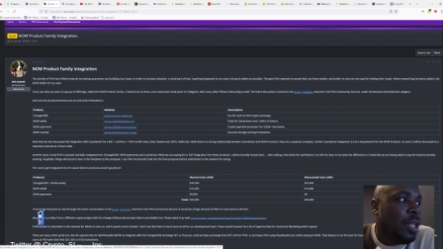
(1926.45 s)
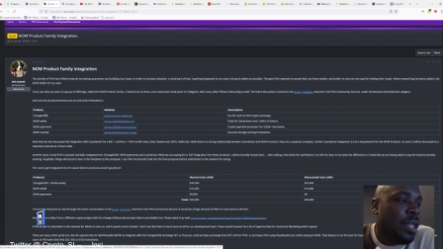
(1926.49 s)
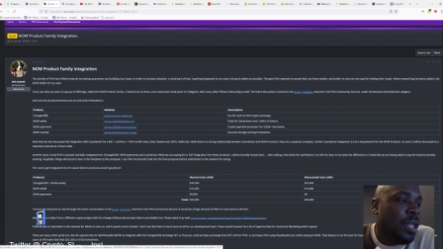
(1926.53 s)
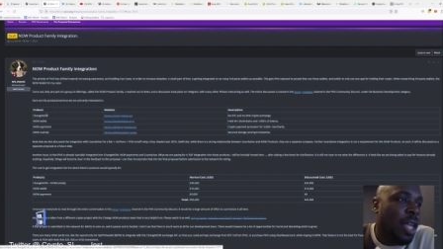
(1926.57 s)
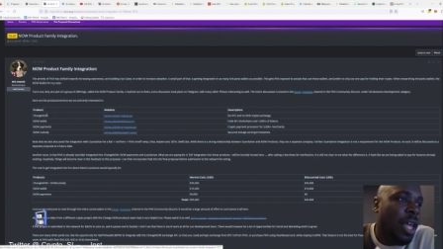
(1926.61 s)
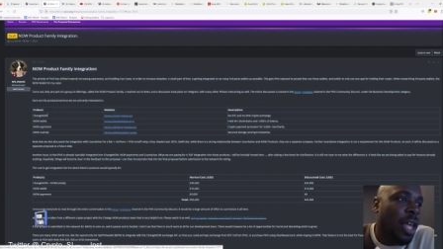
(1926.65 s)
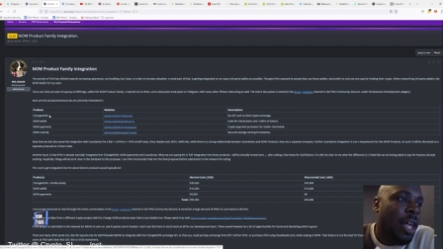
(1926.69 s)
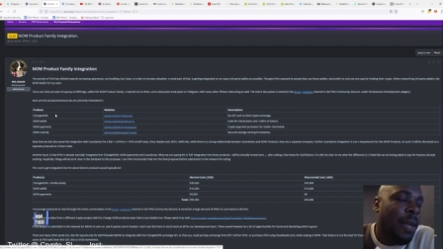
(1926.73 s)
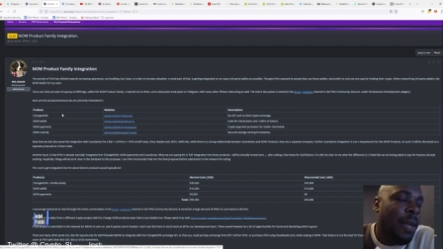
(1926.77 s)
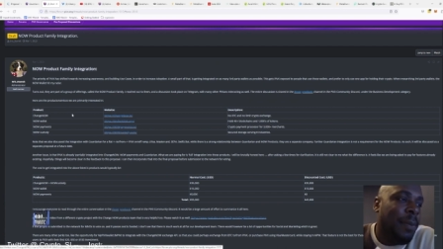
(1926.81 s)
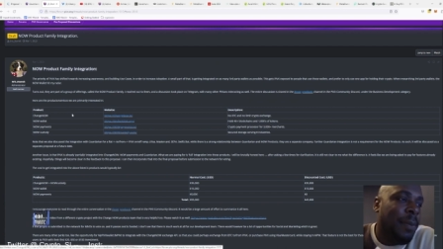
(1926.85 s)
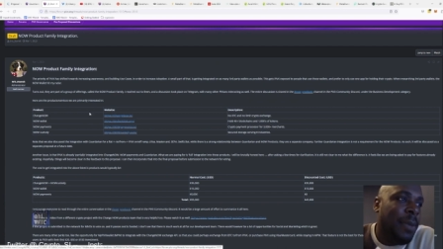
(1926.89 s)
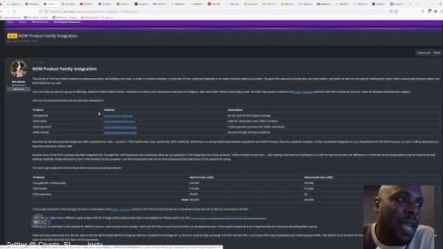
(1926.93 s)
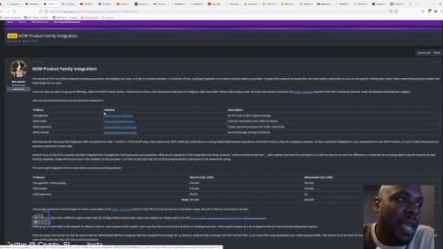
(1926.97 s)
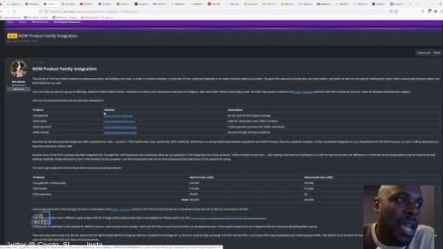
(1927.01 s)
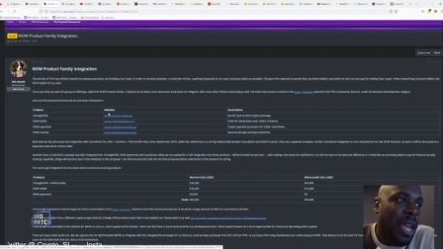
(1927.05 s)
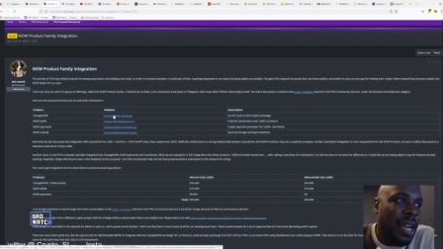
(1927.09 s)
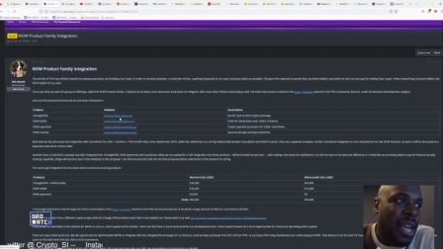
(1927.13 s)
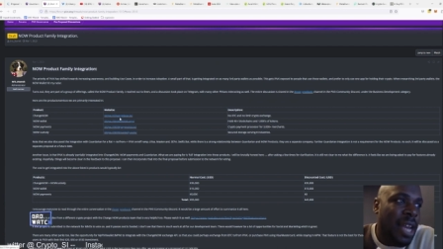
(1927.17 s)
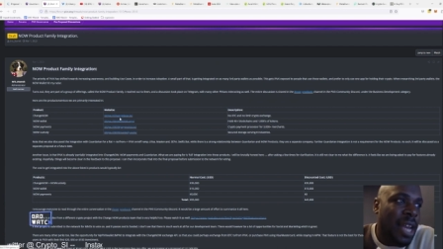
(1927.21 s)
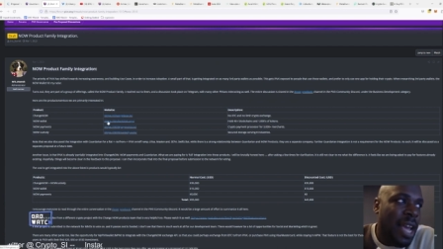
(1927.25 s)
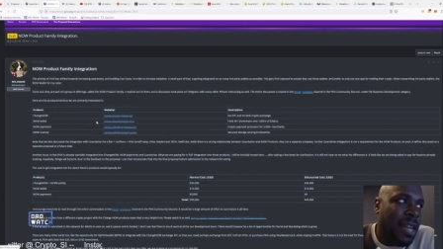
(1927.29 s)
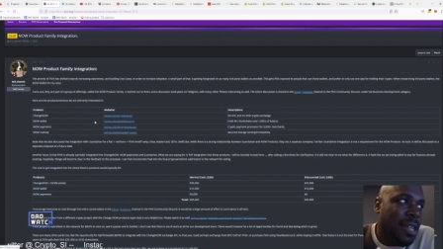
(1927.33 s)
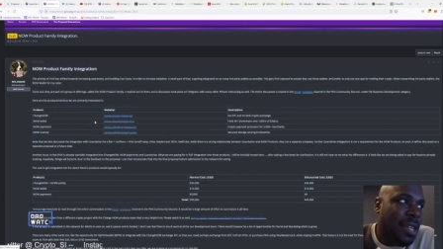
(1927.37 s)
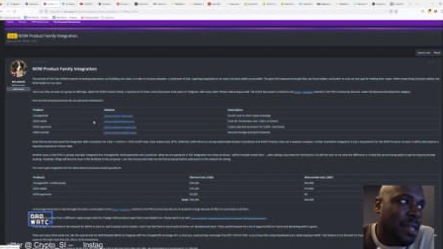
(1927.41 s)
Um,
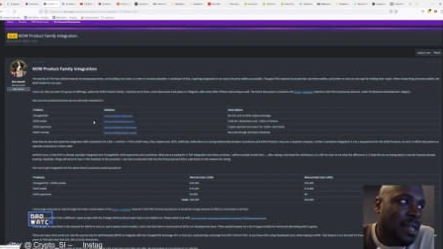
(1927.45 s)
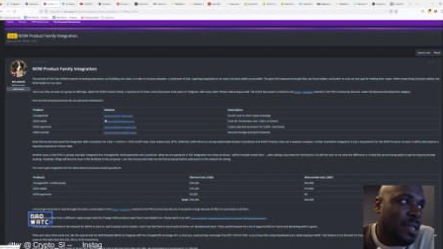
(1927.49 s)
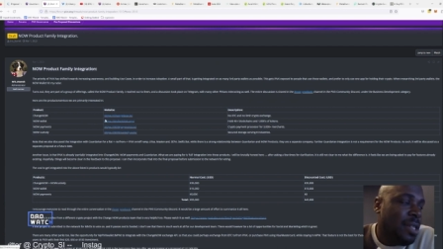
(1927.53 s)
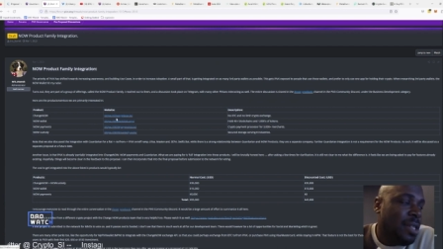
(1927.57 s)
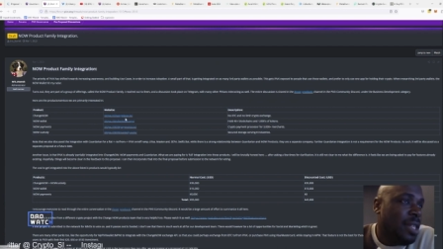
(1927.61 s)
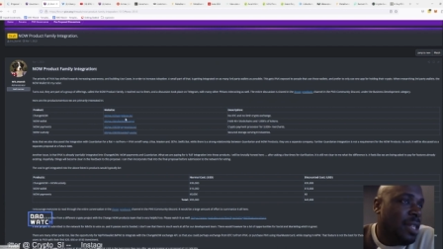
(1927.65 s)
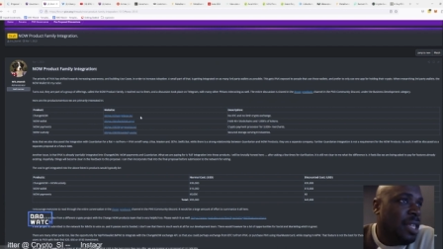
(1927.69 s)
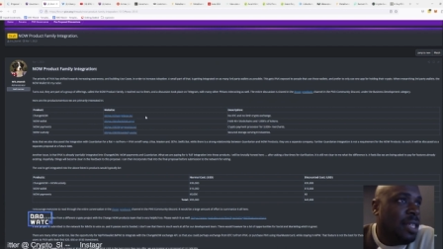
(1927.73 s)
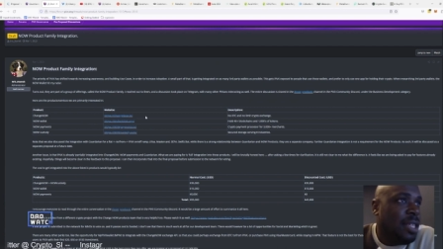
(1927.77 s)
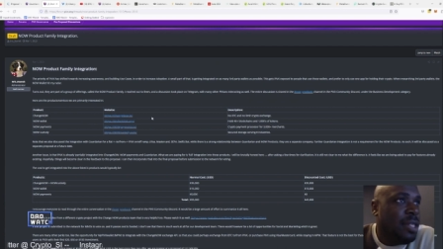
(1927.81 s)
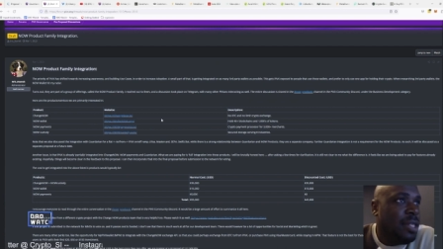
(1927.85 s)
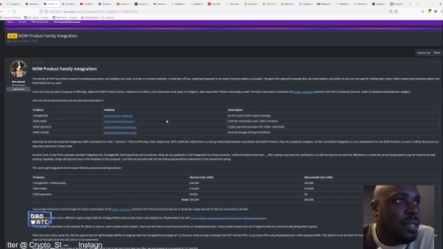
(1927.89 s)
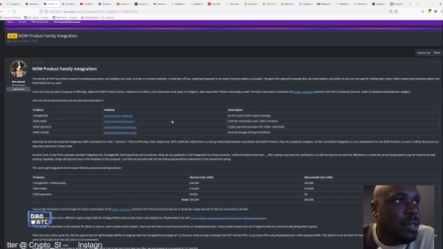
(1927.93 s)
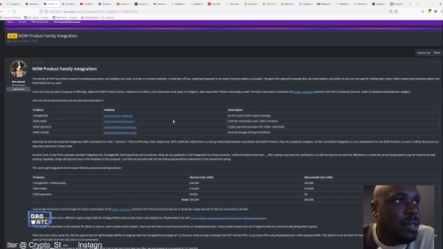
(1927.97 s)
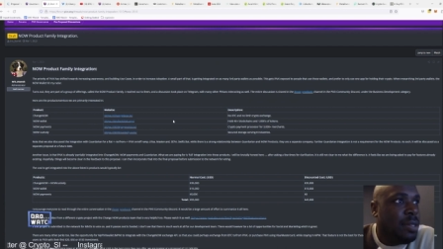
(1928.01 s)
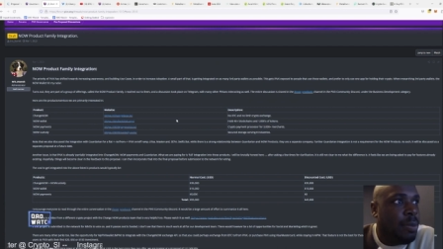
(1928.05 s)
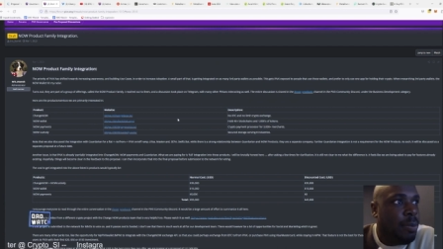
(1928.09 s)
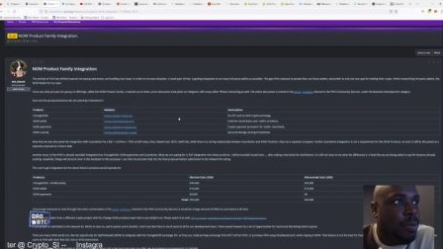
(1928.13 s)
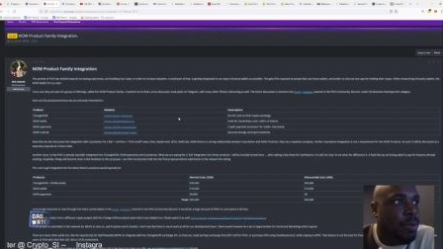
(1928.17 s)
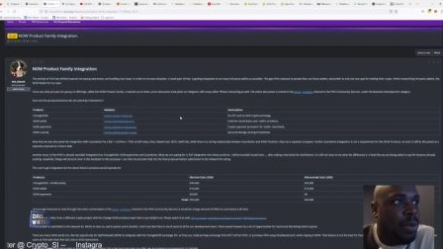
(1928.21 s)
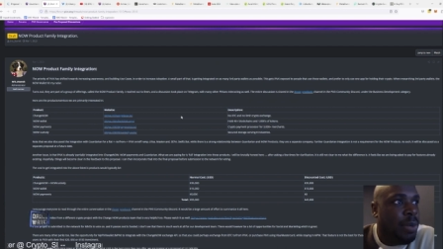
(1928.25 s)
getting added to these